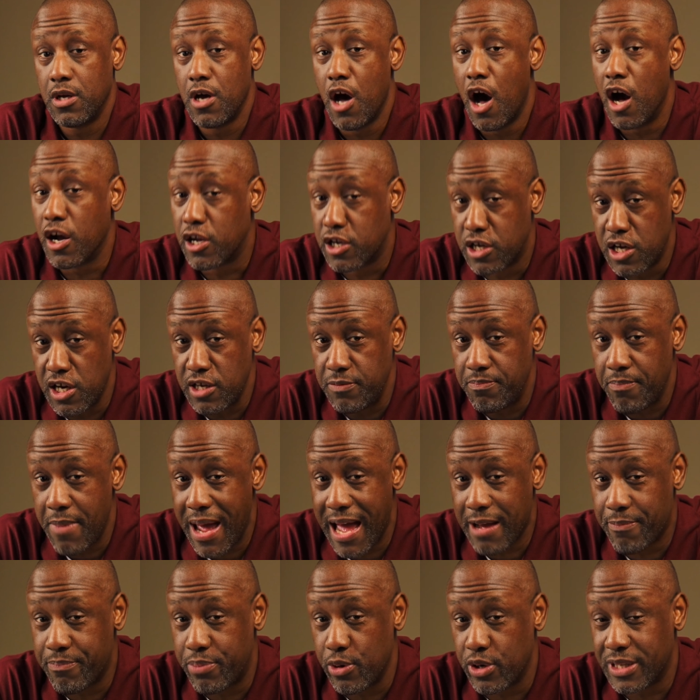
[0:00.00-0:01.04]
a good
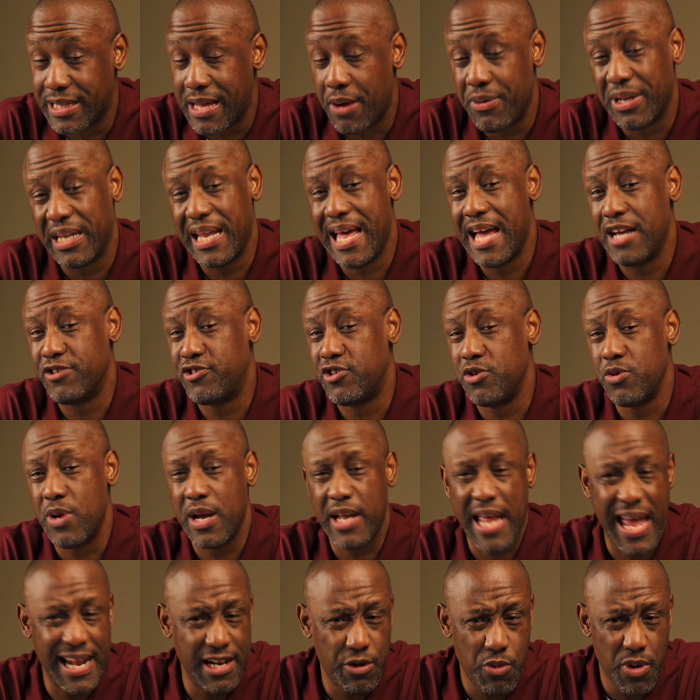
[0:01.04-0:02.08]
MacBook that will last
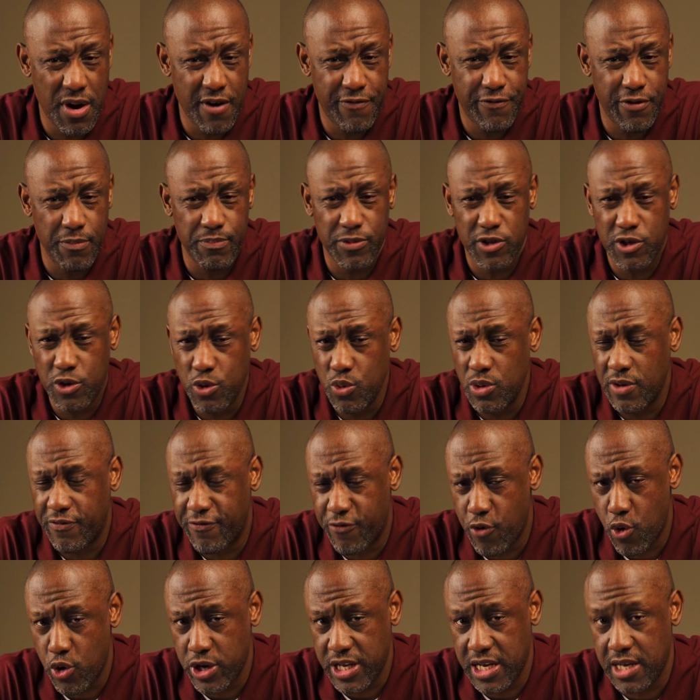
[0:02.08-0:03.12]
you anywhere from 2 to
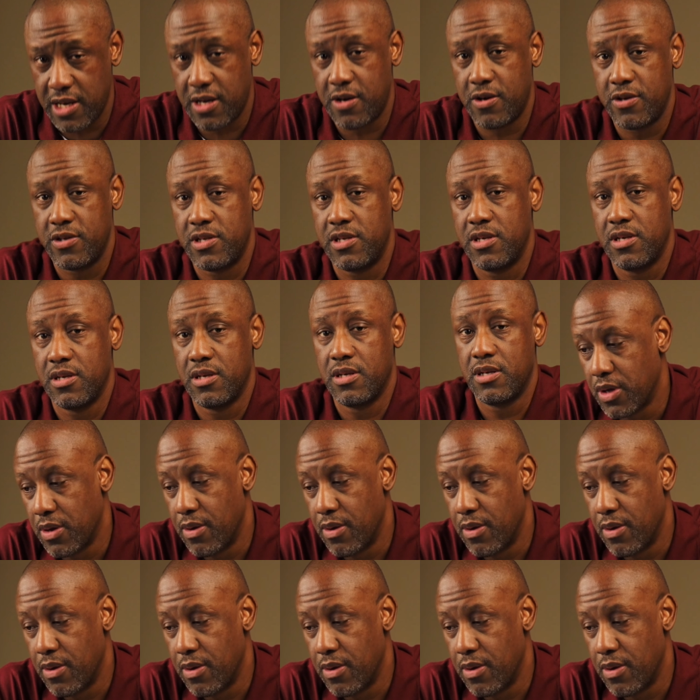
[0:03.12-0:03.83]
4 years.